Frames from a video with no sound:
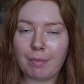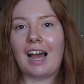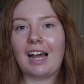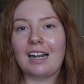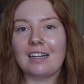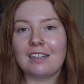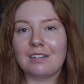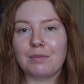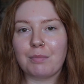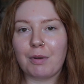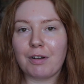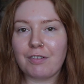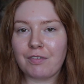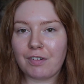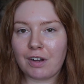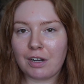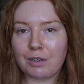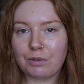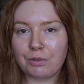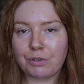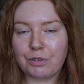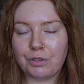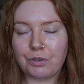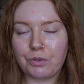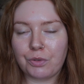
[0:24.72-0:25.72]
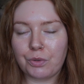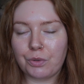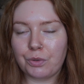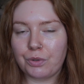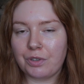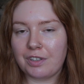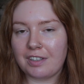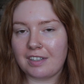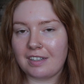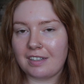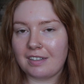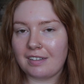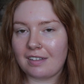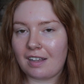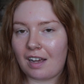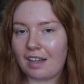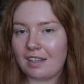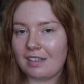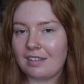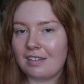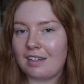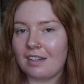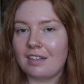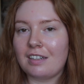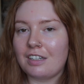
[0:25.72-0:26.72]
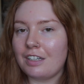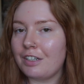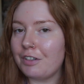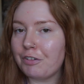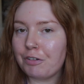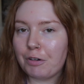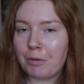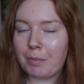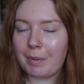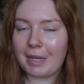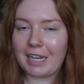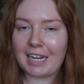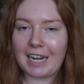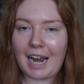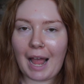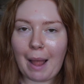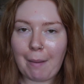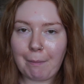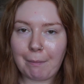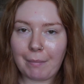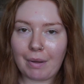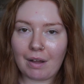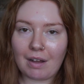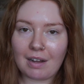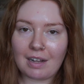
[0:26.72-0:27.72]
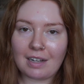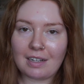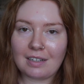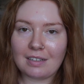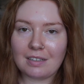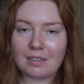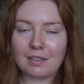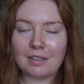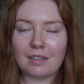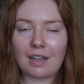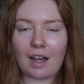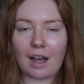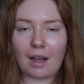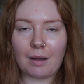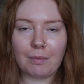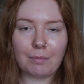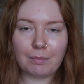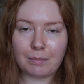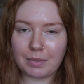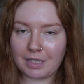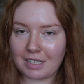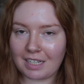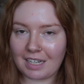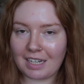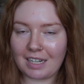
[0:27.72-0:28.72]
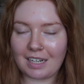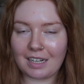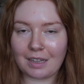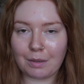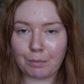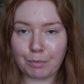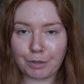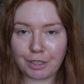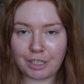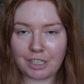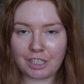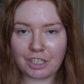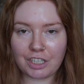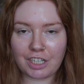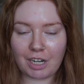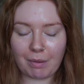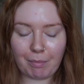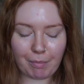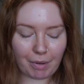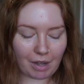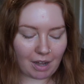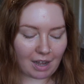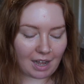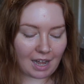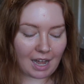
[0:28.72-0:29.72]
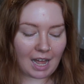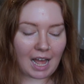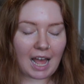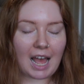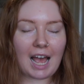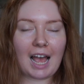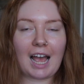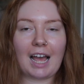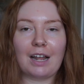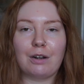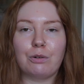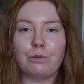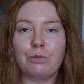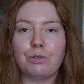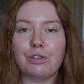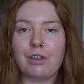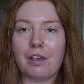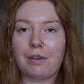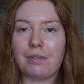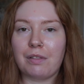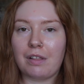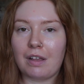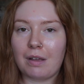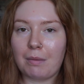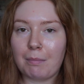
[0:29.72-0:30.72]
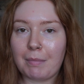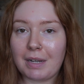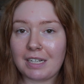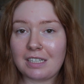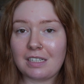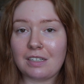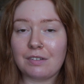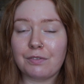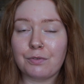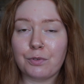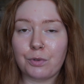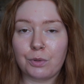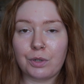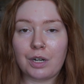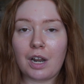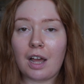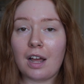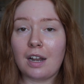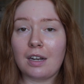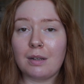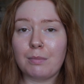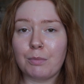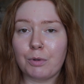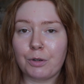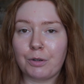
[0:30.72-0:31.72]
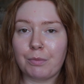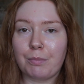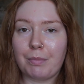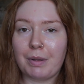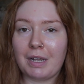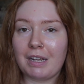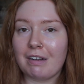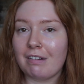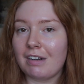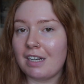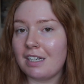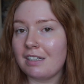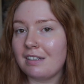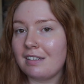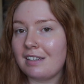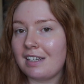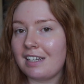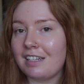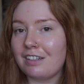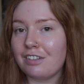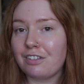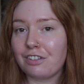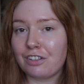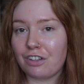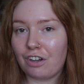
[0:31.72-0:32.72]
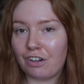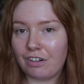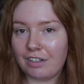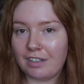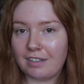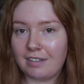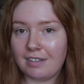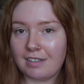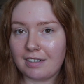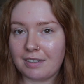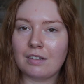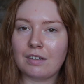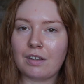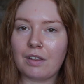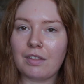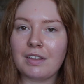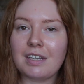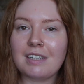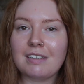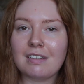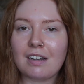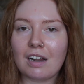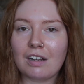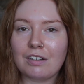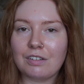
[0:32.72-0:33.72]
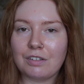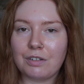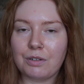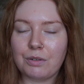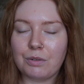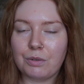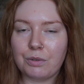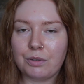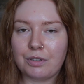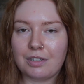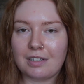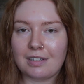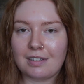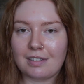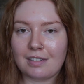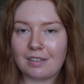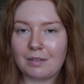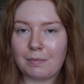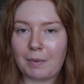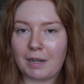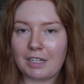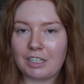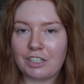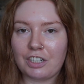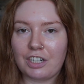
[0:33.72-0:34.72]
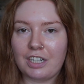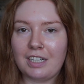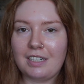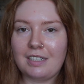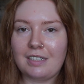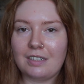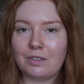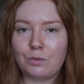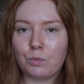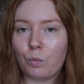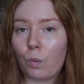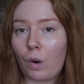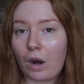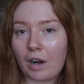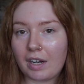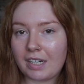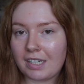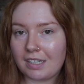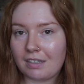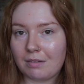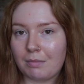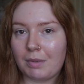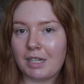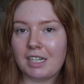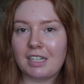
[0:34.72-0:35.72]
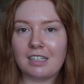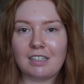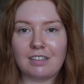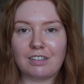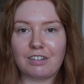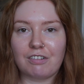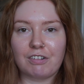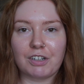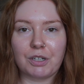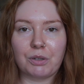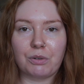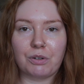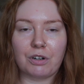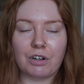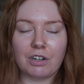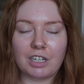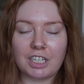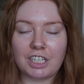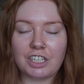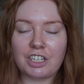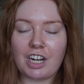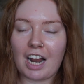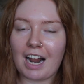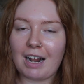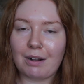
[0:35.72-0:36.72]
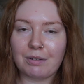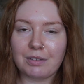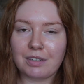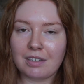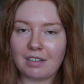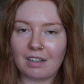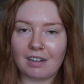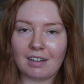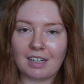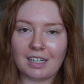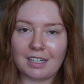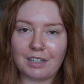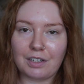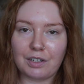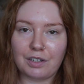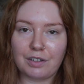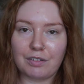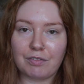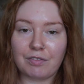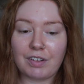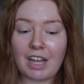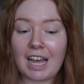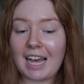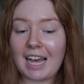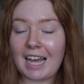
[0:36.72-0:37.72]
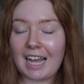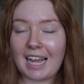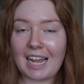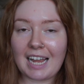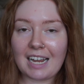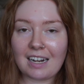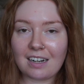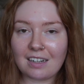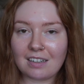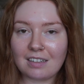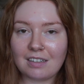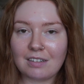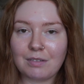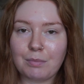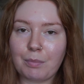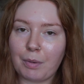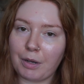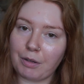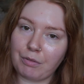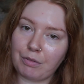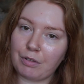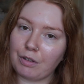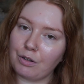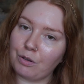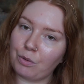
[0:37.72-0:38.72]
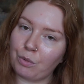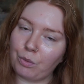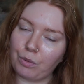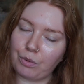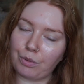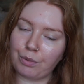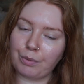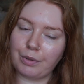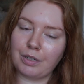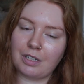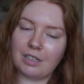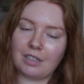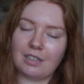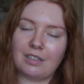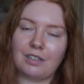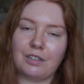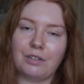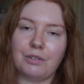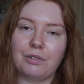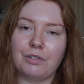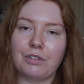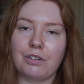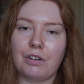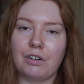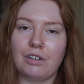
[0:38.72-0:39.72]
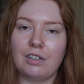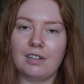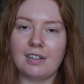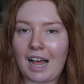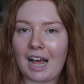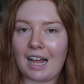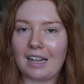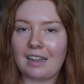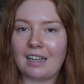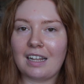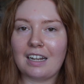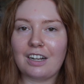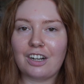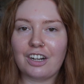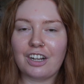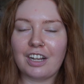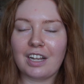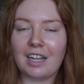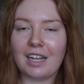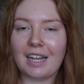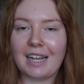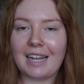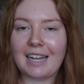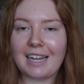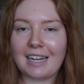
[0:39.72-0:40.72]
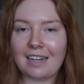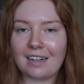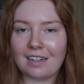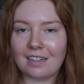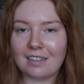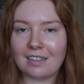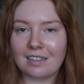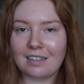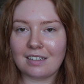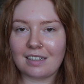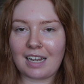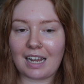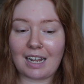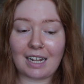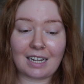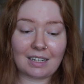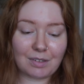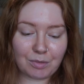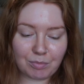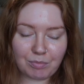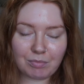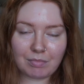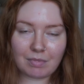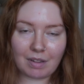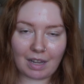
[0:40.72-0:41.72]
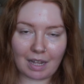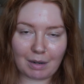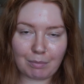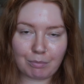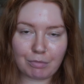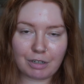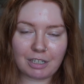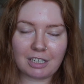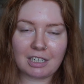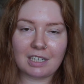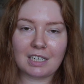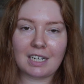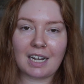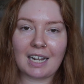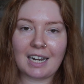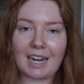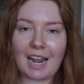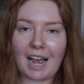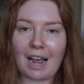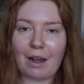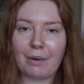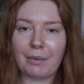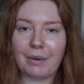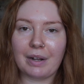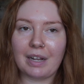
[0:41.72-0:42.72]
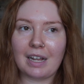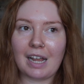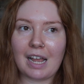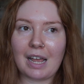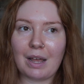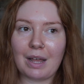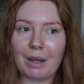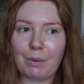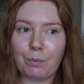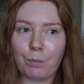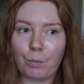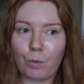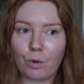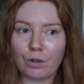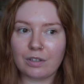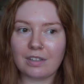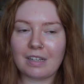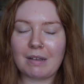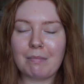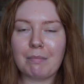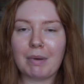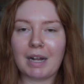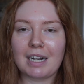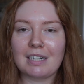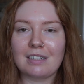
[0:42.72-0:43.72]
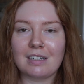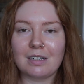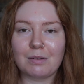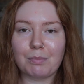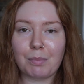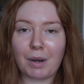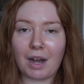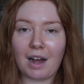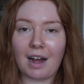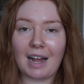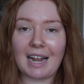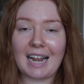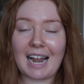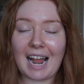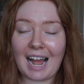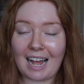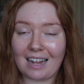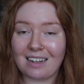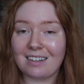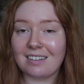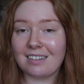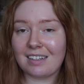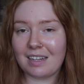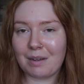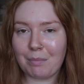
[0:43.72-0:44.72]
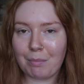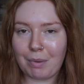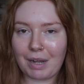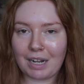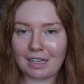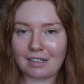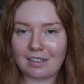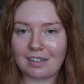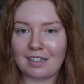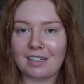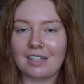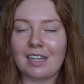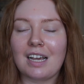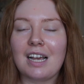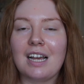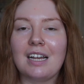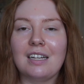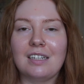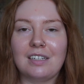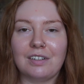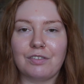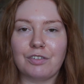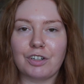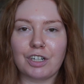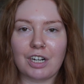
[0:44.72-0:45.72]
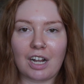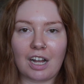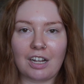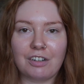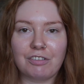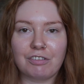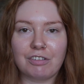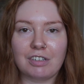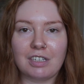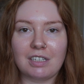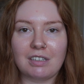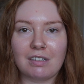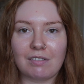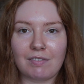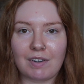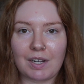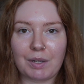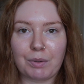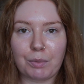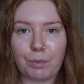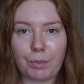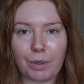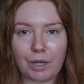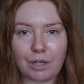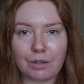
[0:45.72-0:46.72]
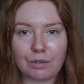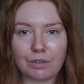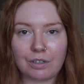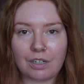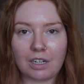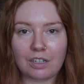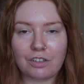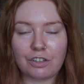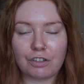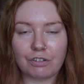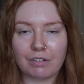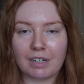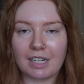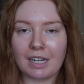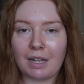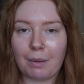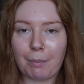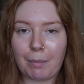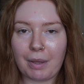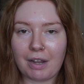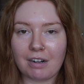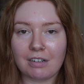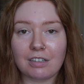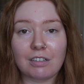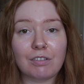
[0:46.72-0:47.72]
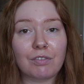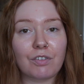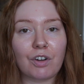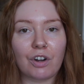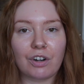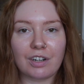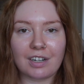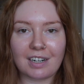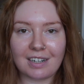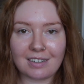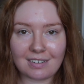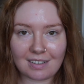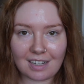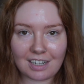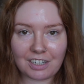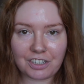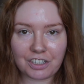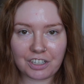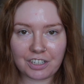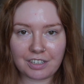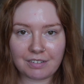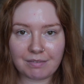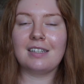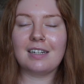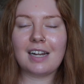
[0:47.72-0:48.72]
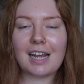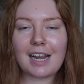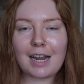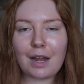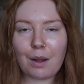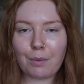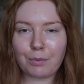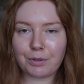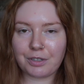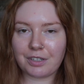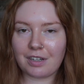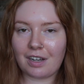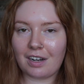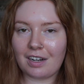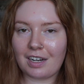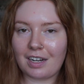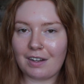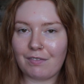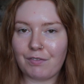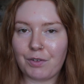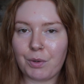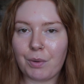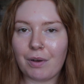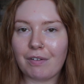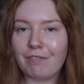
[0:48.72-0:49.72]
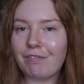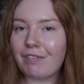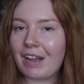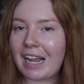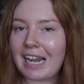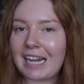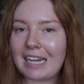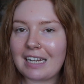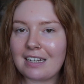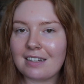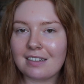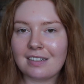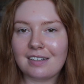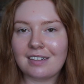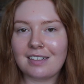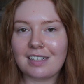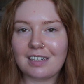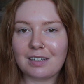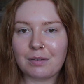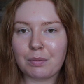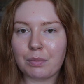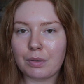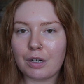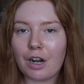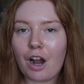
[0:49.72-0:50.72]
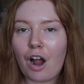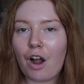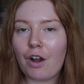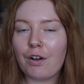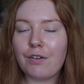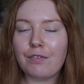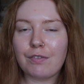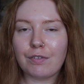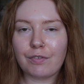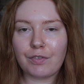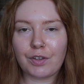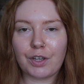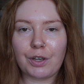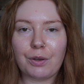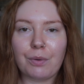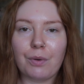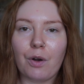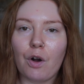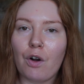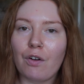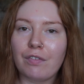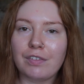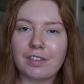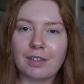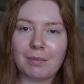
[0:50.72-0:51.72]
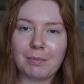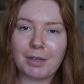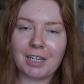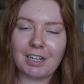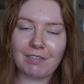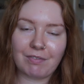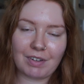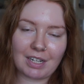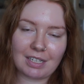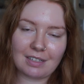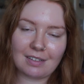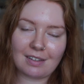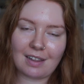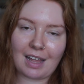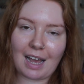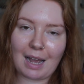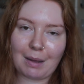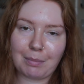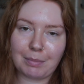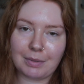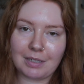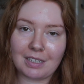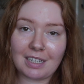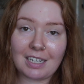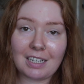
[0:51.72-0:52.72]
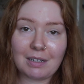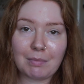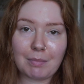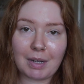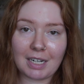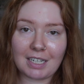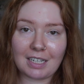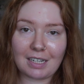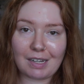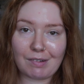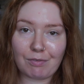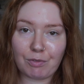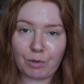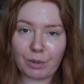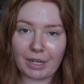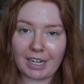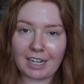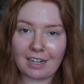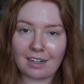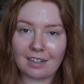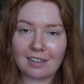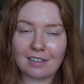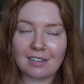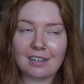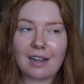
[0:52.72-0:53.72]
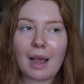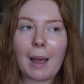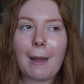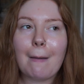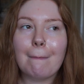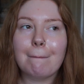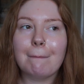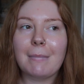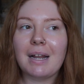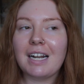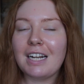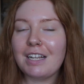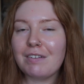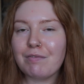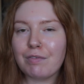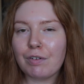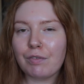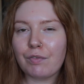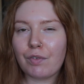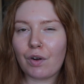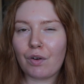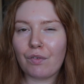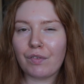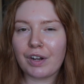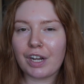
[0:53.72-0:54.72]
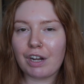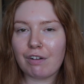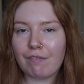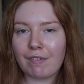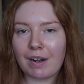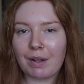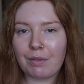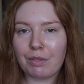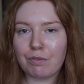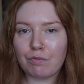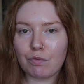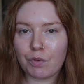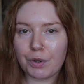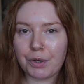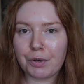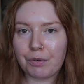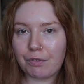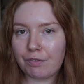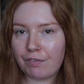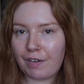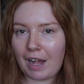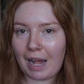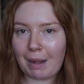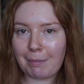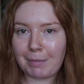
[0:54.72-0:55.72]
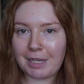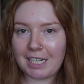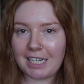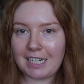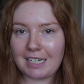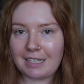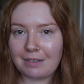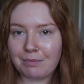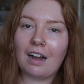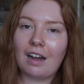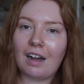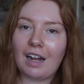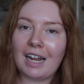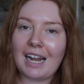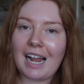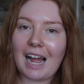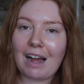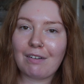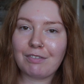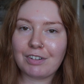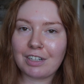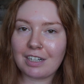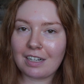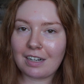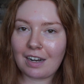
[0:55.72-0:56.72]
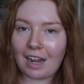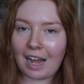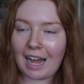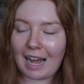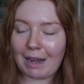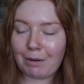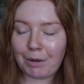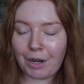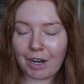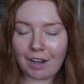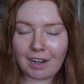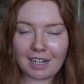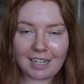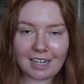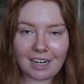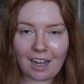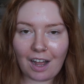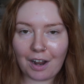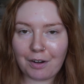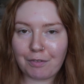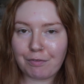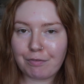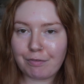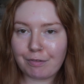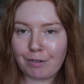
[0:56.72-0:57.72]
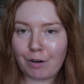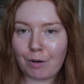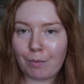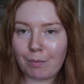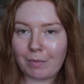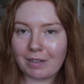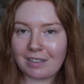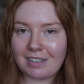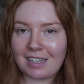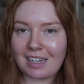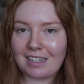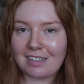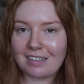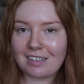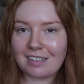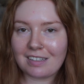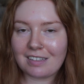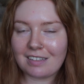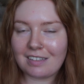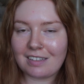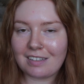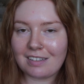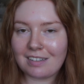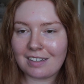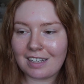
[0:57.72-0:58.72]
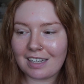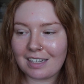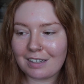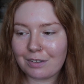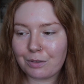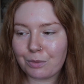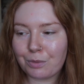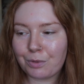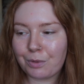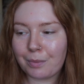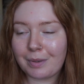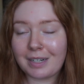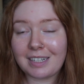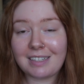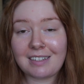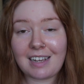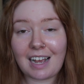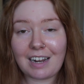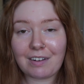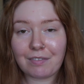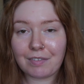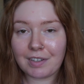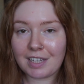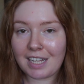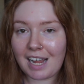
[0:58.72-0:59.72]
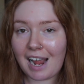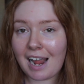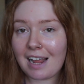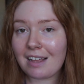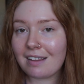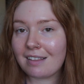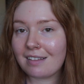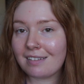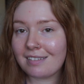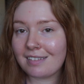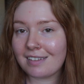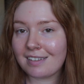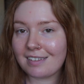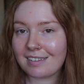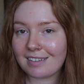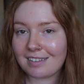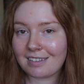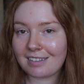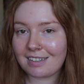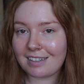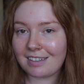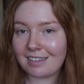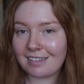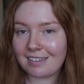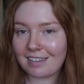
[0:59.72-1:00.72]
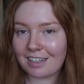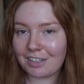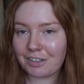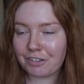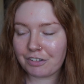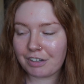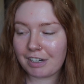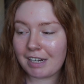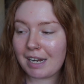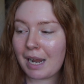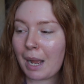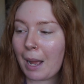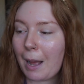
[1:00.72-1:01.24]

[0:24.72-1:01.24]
and as my final two courses I studied European empires, particularly the British Empire, and also the medieval and early modern periods in Scotland. So these last two courses especially did widen my historical knowledge outside of England, both northward to Scotland and then looking at England and then Britain and how it was impacted by and impacted different countries around the world during periods of colonisation. Today I want to kind of give you a vague and disparate overview of some of the events that happened in medieval England, mainly revolving around the royal family. I have an outline kind of from 1066 all the way to Henry VIII in the 16th century,